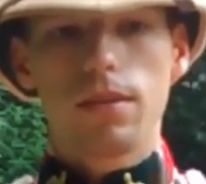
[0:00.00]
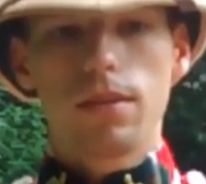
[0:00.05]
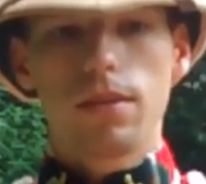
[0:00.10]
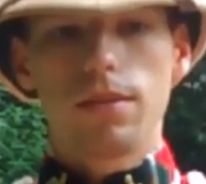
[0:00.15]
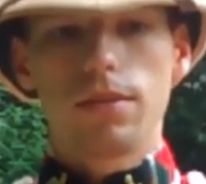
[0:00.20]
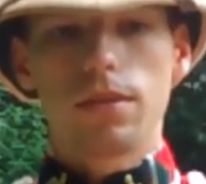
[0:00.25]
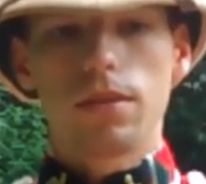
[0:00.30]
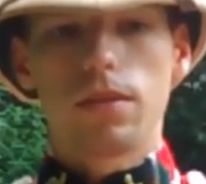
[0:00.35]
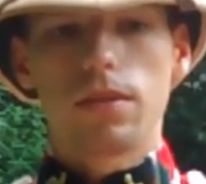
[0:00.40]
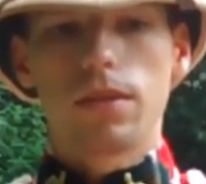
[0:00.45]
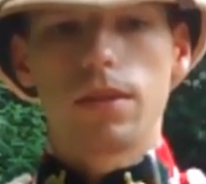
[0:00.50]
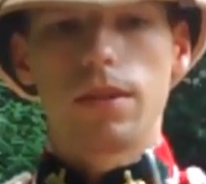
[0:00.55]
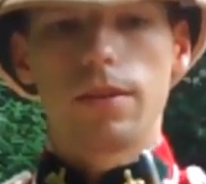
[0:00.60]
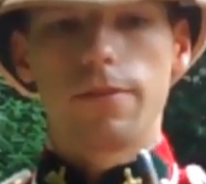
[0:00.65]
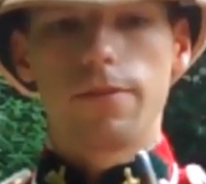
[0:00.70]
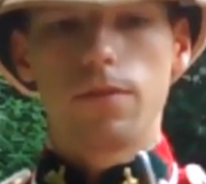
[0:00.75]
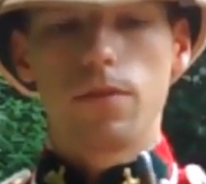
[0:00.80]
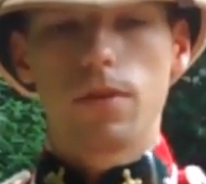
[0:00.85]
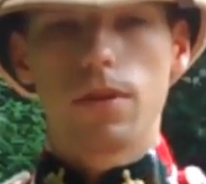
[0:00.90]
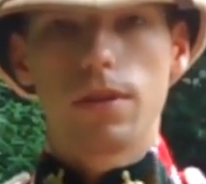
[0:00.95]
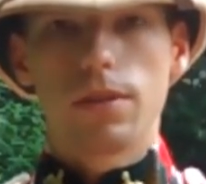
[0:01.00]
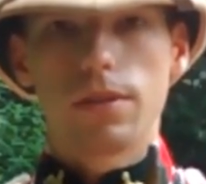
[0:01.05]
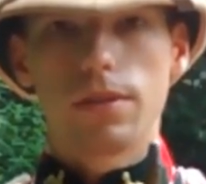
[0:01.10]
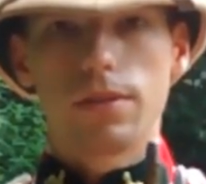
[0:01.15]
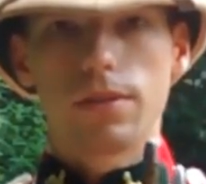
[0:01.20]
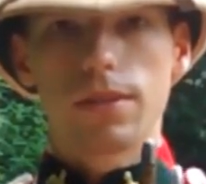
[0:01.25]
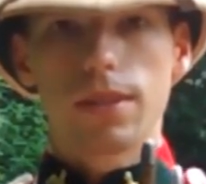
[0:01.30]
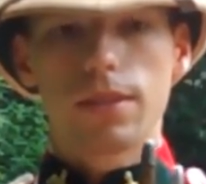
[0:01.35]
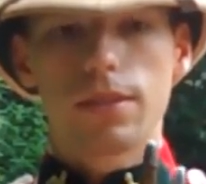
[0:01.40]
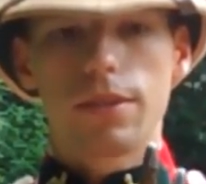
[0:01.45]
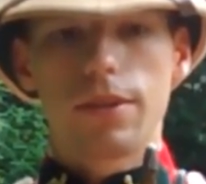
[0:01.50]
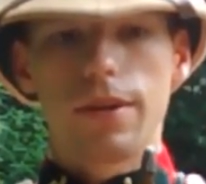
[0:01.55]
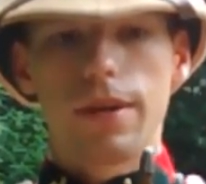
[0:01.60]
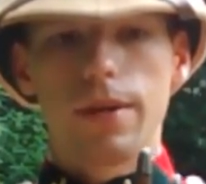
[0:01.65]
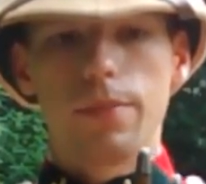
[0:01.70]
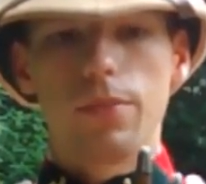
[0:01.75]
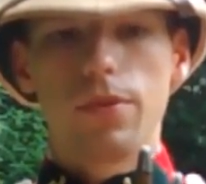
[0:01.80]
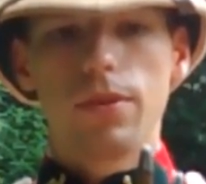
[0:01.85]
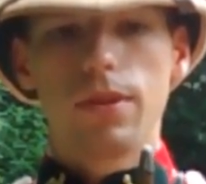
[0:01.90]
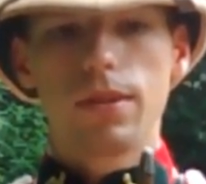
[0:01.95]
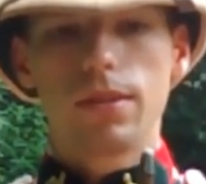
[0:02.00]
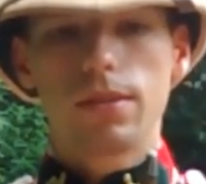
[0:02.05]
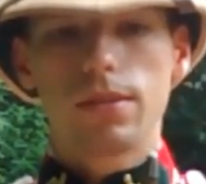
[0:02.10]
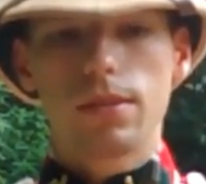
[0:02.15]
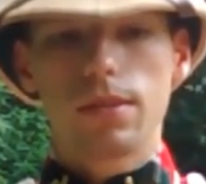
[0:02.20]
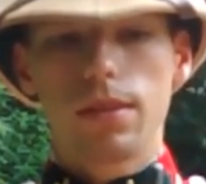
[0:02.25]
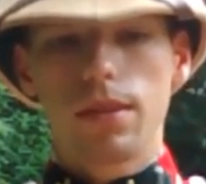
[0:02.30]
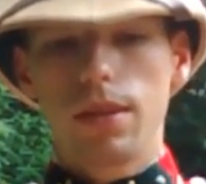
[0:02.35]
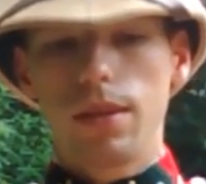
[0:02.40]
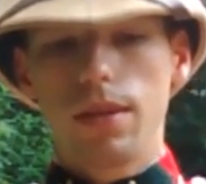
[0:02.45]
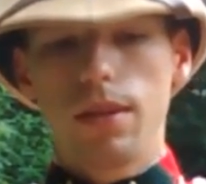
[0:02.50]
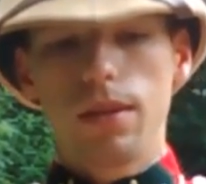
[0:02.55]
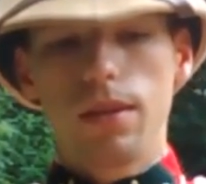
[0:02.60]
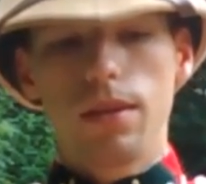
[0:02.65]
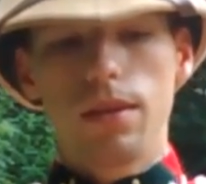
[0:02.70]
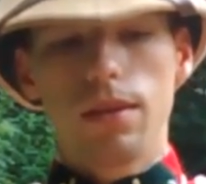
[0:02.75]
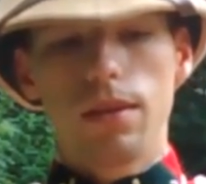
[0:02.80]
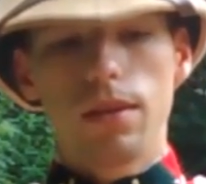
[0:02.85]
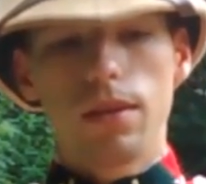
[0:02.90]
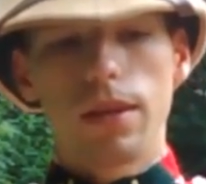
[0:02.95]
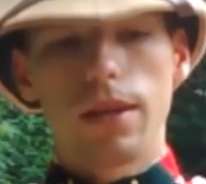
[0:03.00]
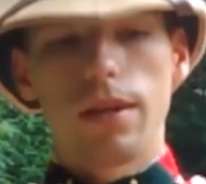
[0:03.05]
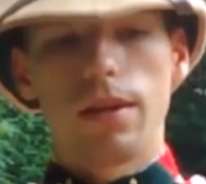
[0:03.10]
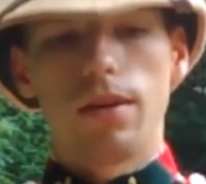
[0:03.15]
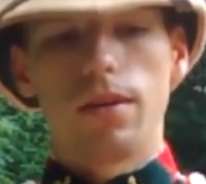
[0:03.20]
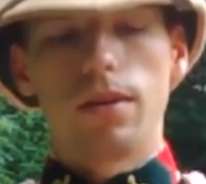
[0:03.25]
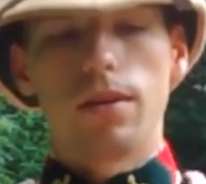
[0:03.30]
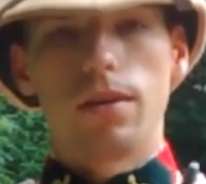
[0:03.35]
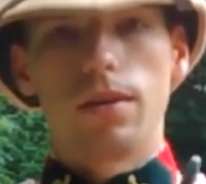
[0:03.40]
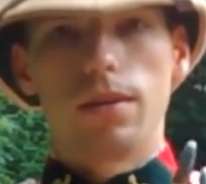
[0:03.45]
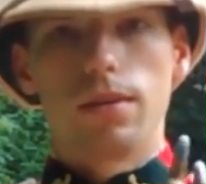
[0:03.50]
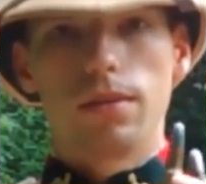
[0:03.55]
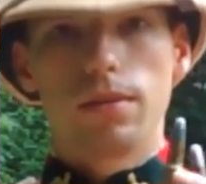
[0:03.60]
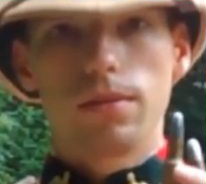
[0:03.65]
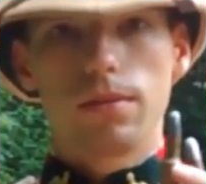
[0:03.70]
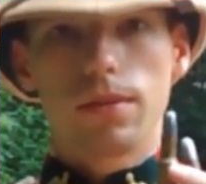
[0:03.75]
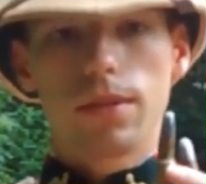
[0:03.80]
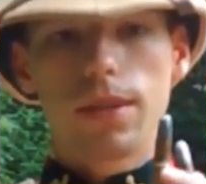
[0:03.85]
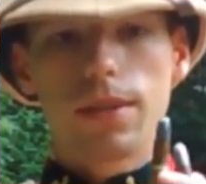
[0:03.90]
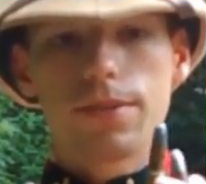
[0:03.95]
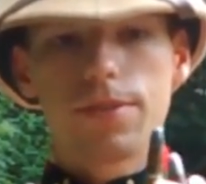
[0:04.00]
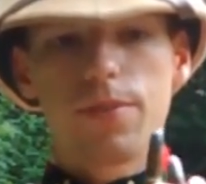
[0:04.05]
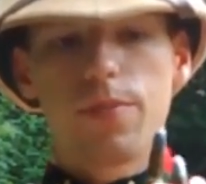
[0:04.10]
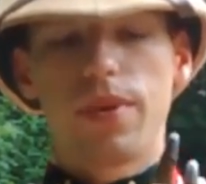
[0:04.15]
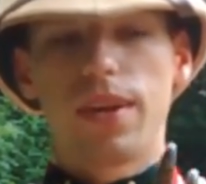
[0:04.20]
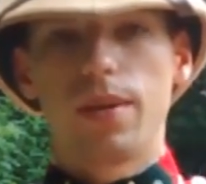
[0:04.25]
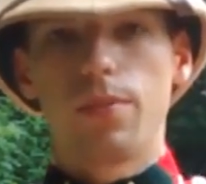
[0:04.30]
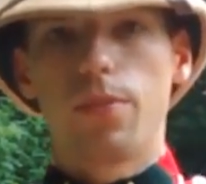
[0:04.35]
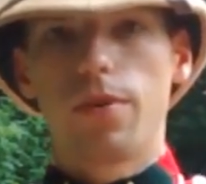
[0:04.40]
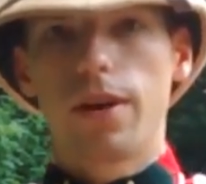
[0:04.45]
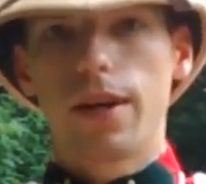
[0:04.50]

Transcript: These are 460 grain bullets and are custom made